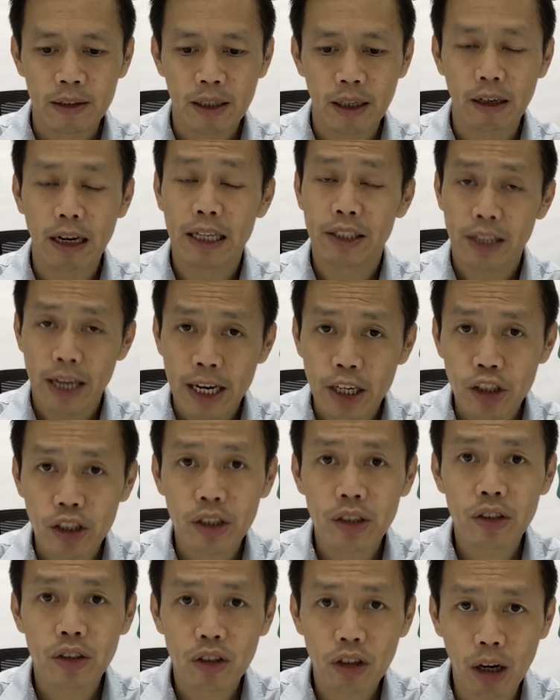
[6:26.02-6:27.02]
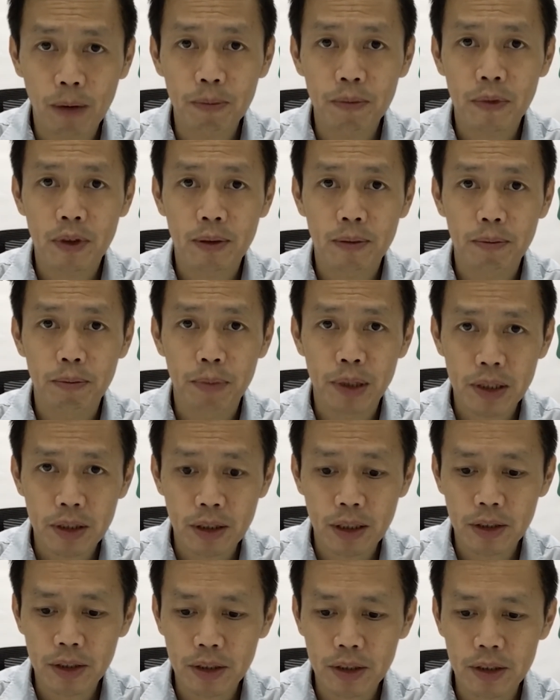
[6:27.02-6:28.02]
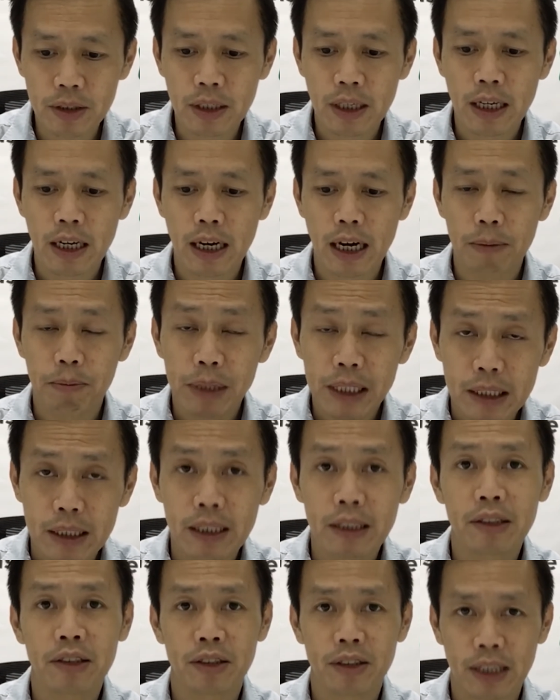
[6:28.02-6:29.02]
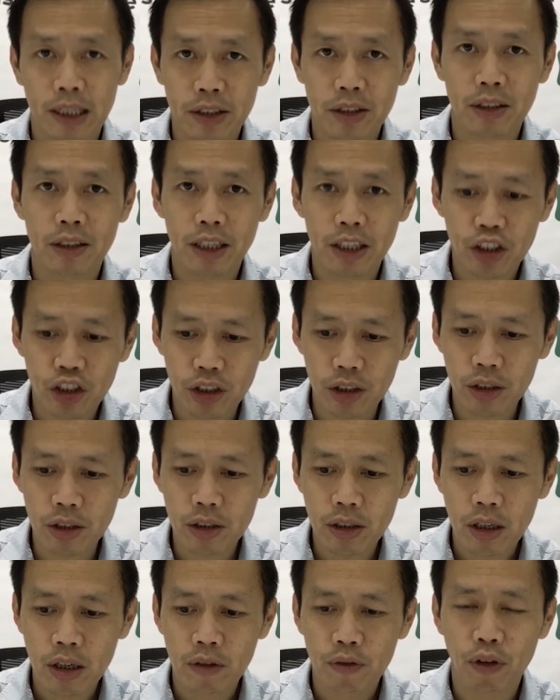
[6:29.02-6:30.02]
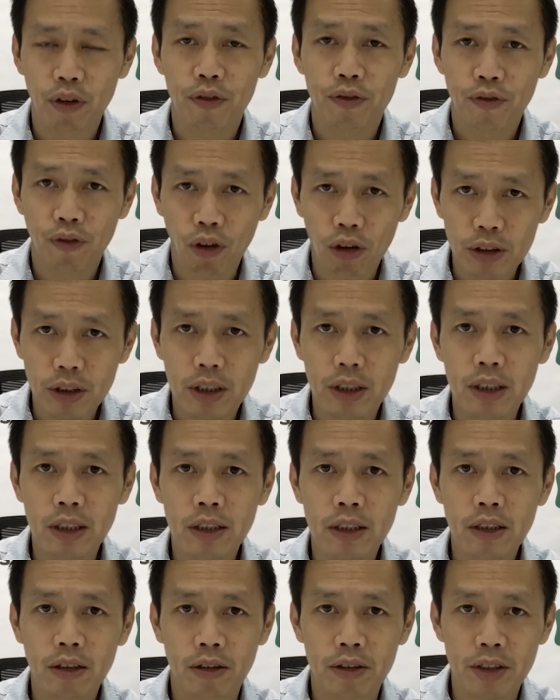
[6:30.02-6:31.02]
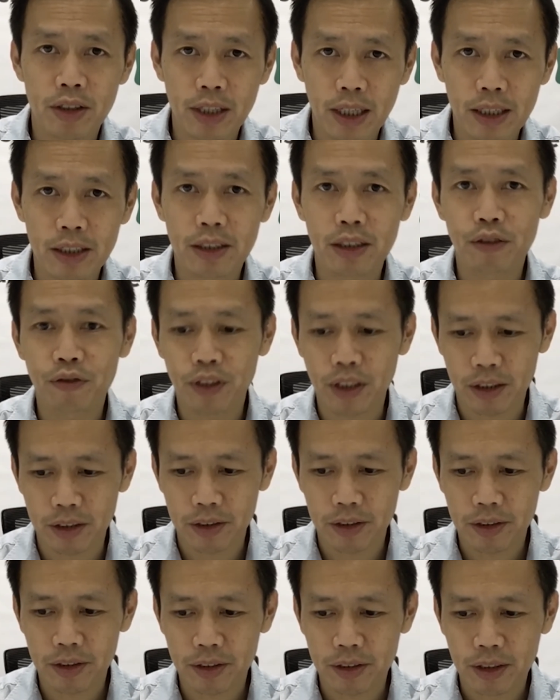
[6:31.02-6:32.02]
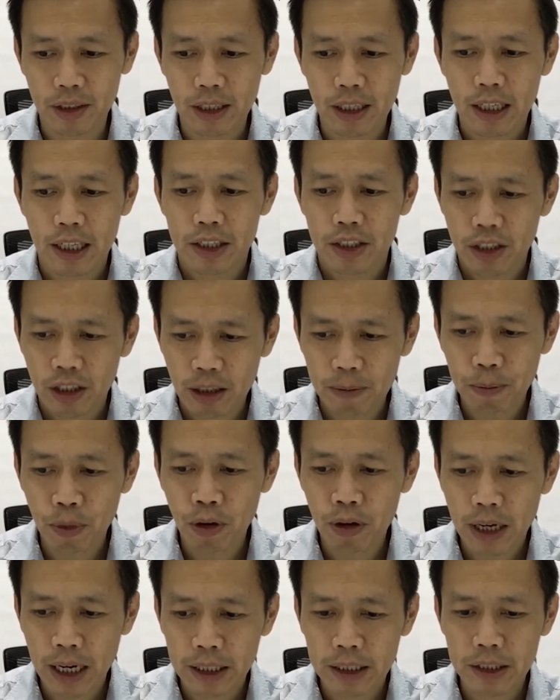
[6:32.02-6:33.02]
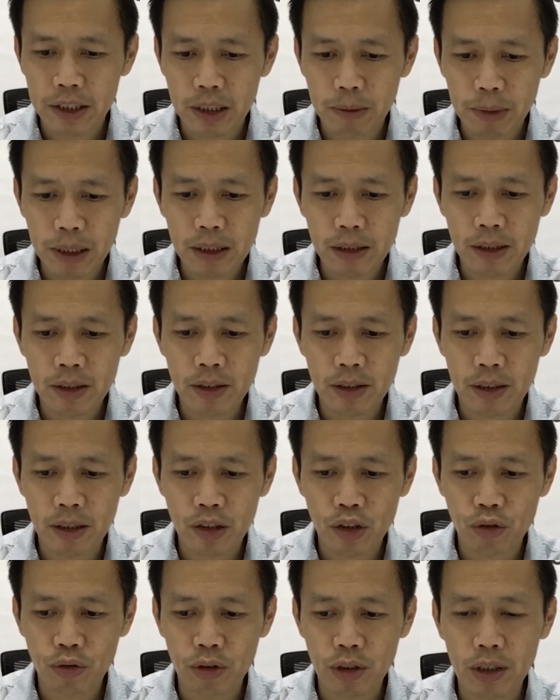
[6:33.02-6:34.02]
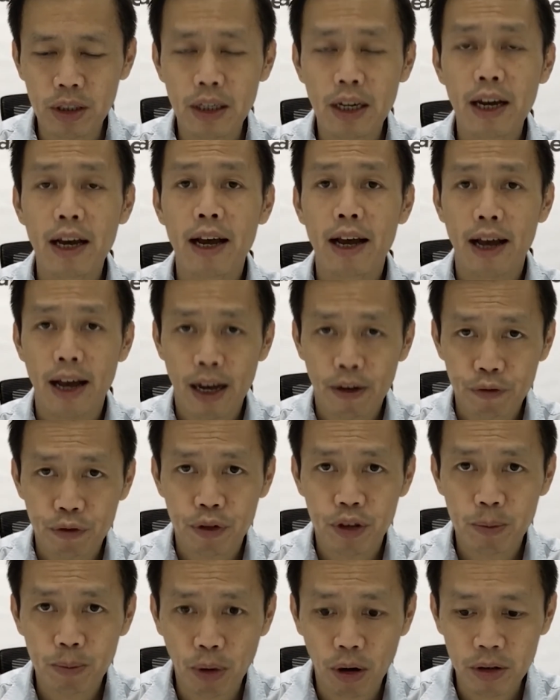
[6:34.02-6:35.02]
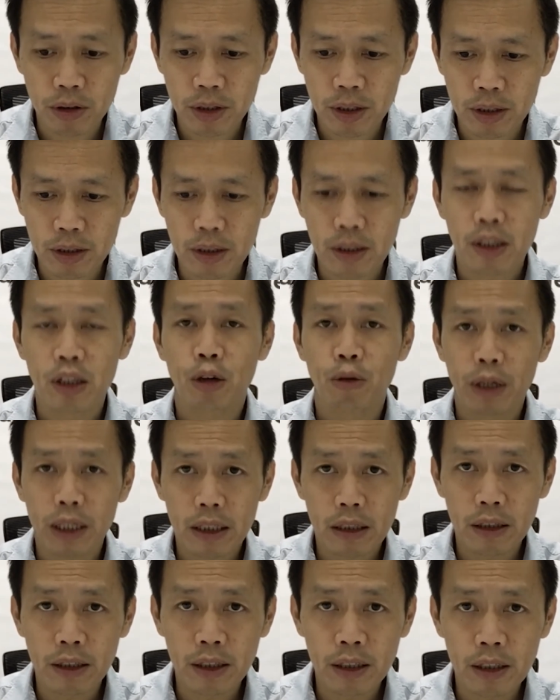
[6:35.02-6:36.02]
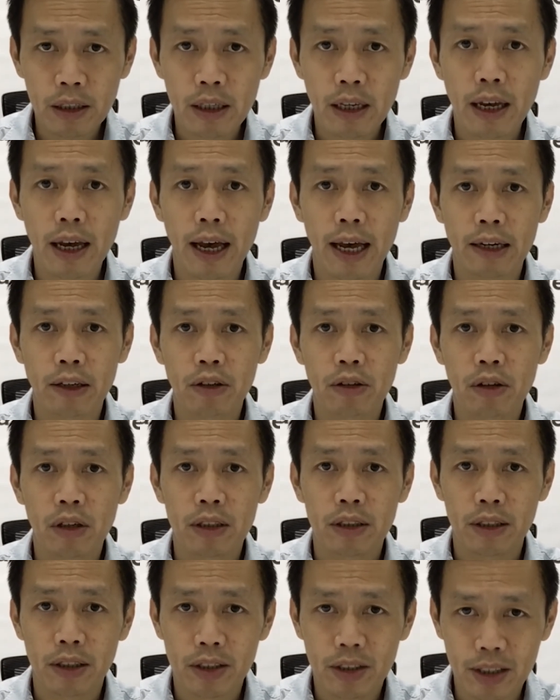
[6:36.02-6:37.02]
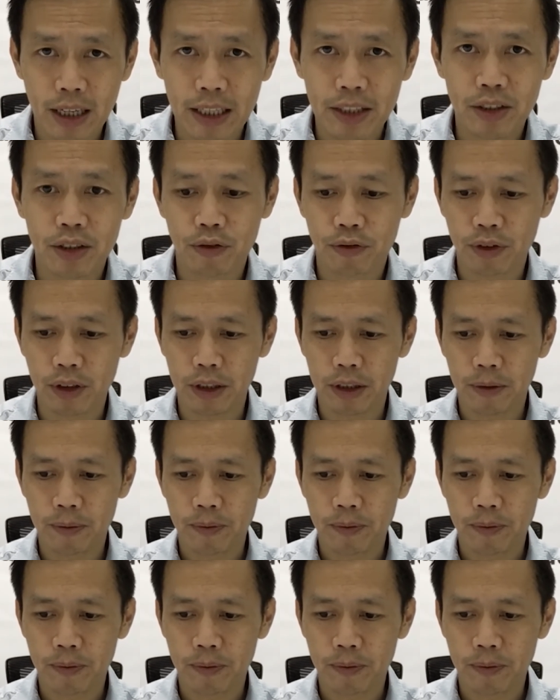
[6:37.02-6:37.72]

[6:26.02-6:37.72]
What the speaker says: As Asia's top business meetings destination for 14 consecutive years, Singapore and its meetings industry have responded quickly and decisively.